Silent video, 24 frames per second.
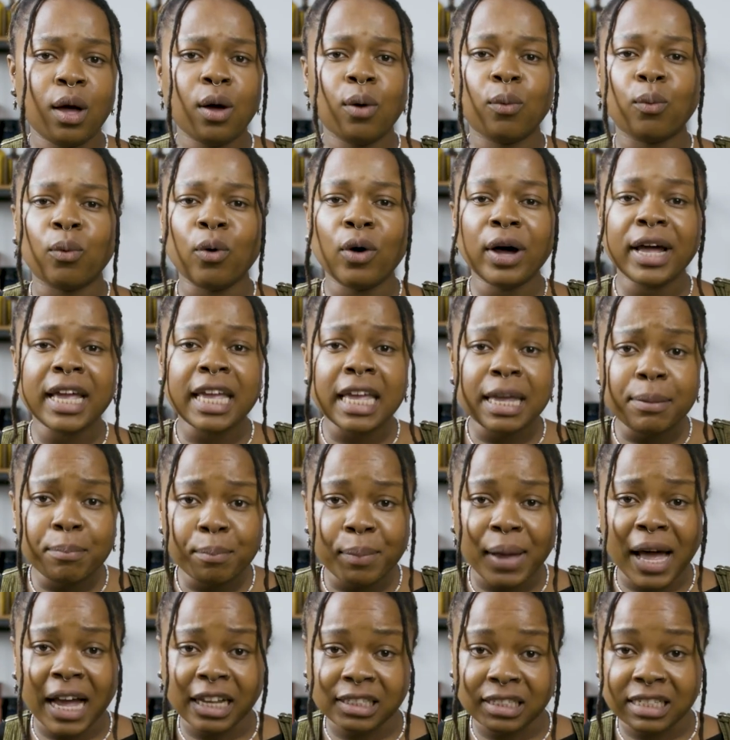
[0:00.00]
What
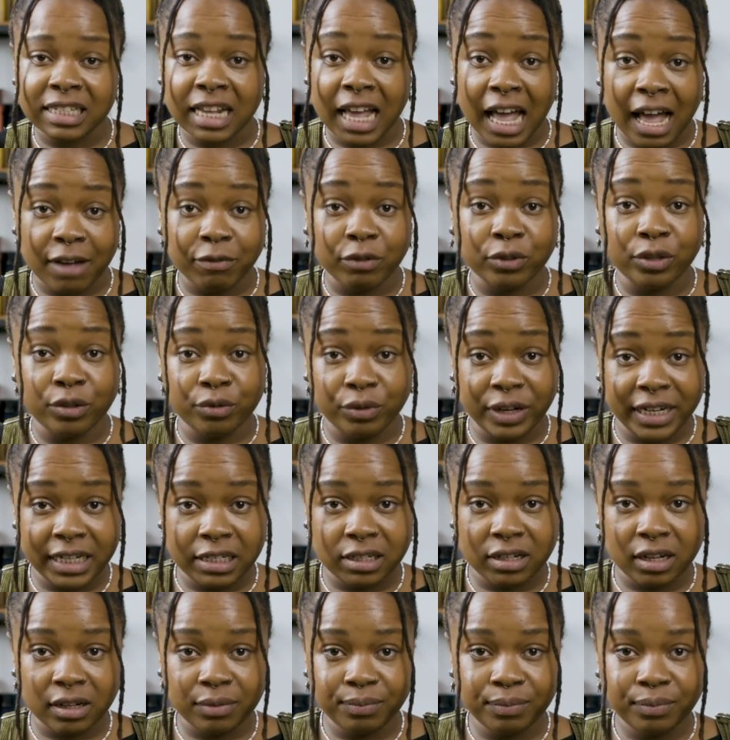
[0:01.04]
impact does it have on the
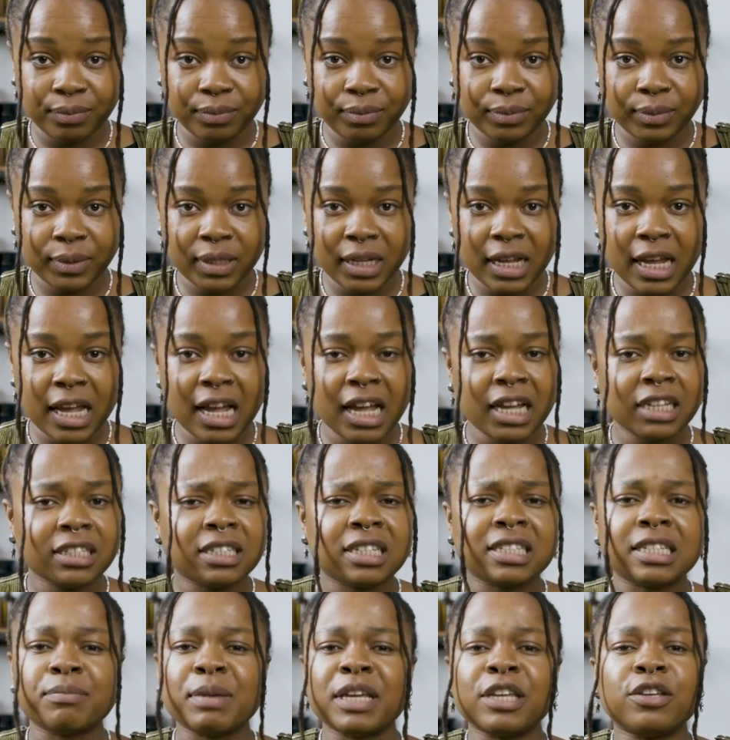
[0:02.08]
reader?
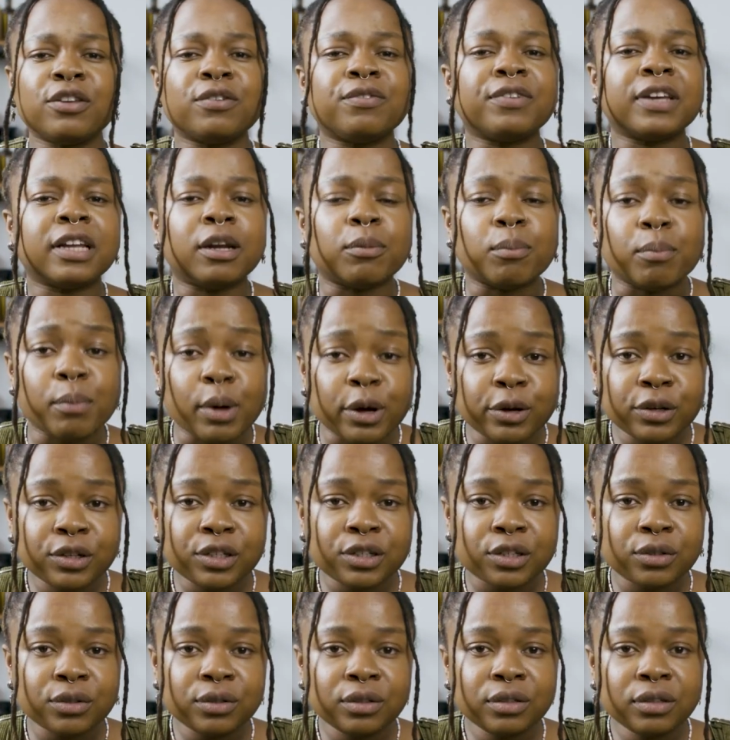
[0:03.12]
Does it make you feel
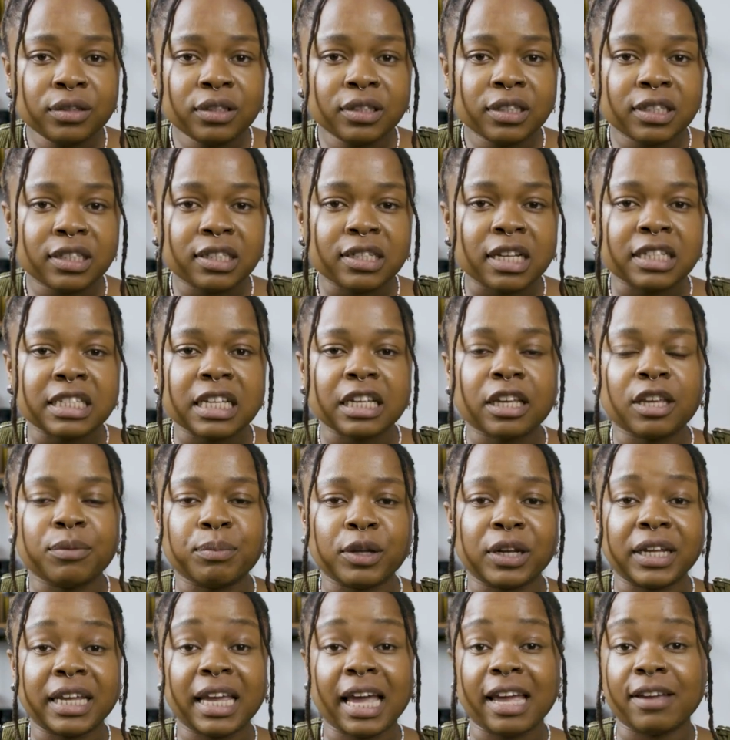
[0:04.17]
emotional? Does it
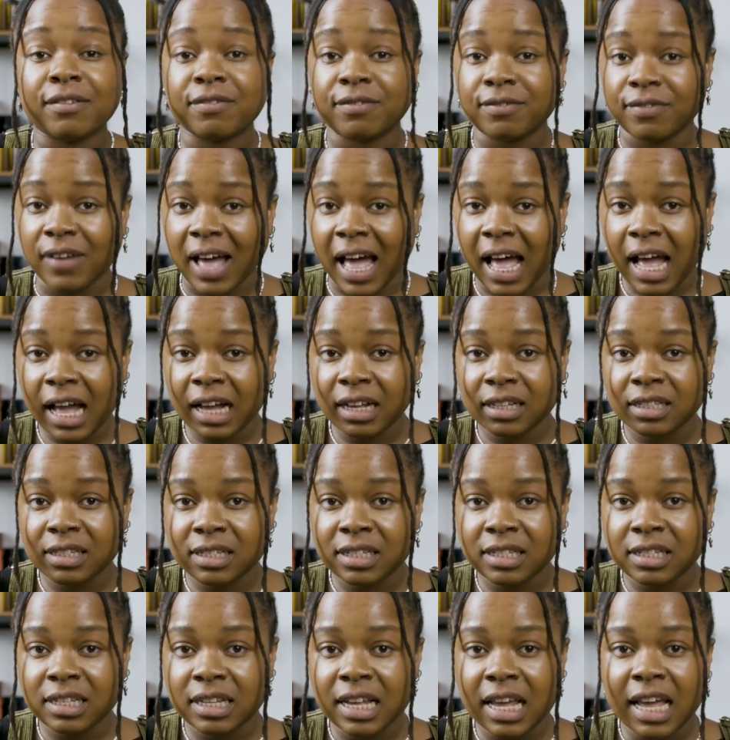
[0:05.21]
communicate
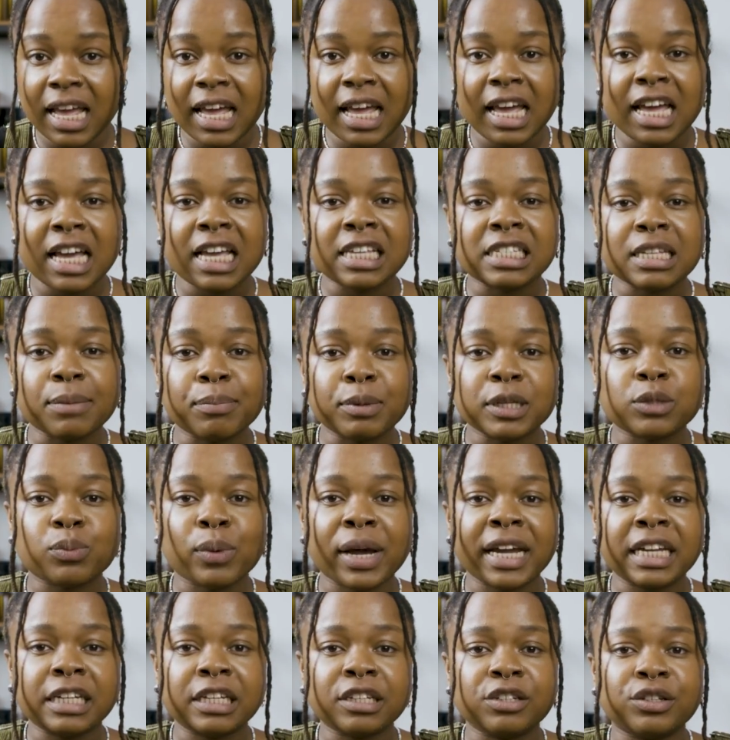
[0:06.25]
facts? Is it
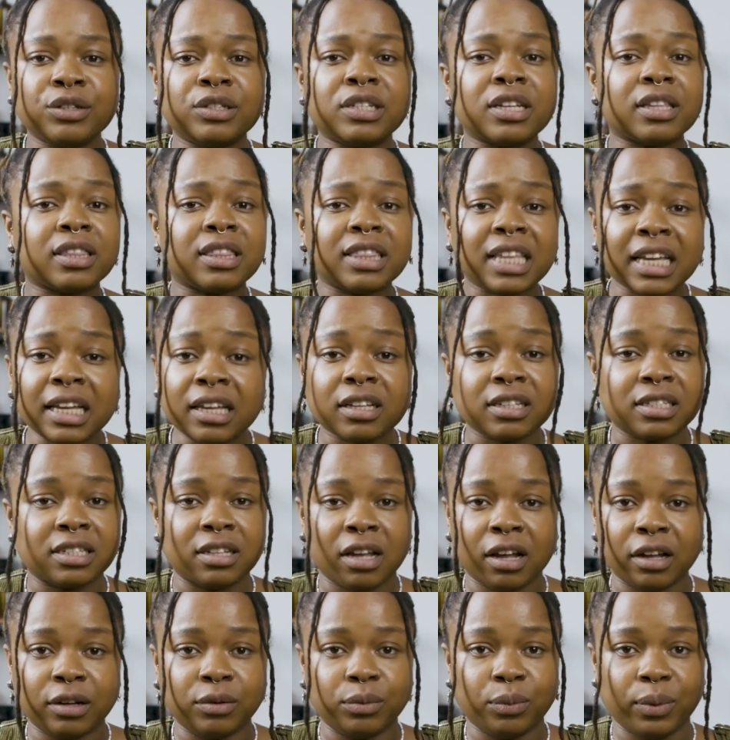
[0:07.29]
persuading you to think a
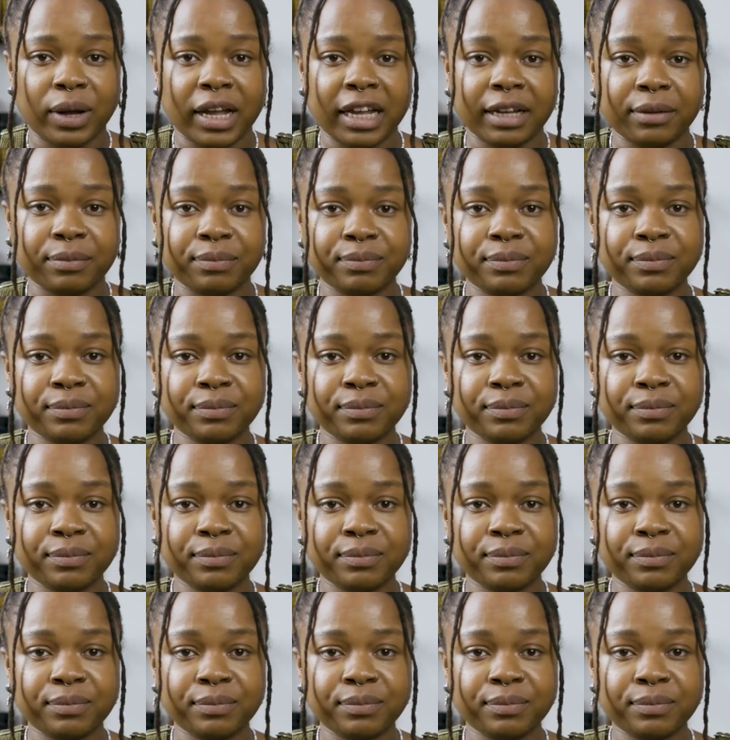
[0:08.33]
certain way?